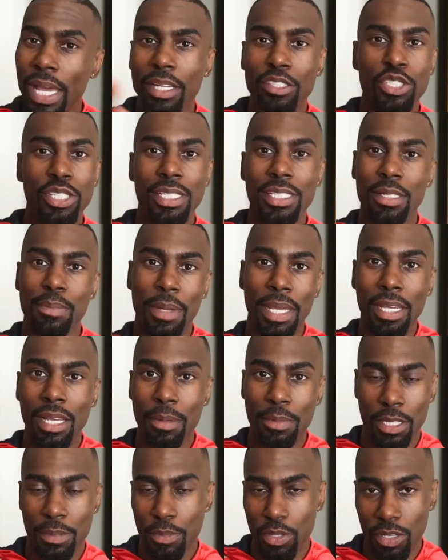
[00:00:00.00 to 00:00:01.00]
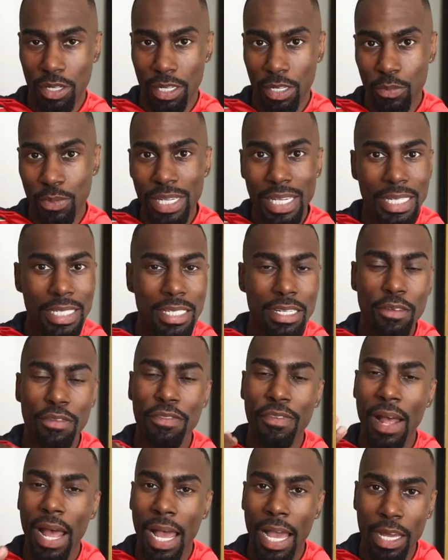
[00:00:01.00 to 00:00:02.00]
we actually get to make up community. We get to
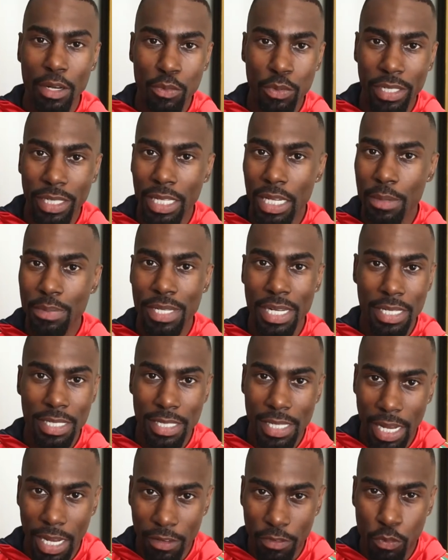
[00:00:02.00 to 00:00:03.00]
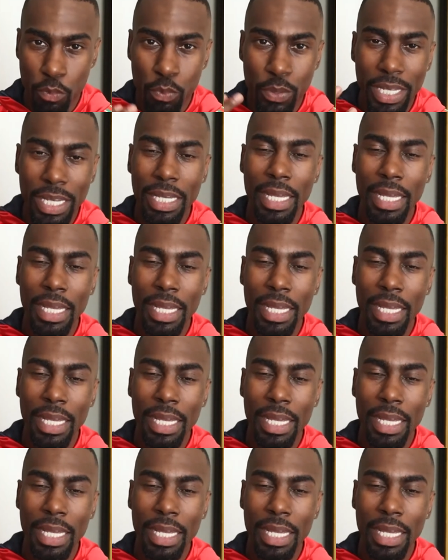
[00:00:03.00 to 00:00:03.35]
define what keeps us safe.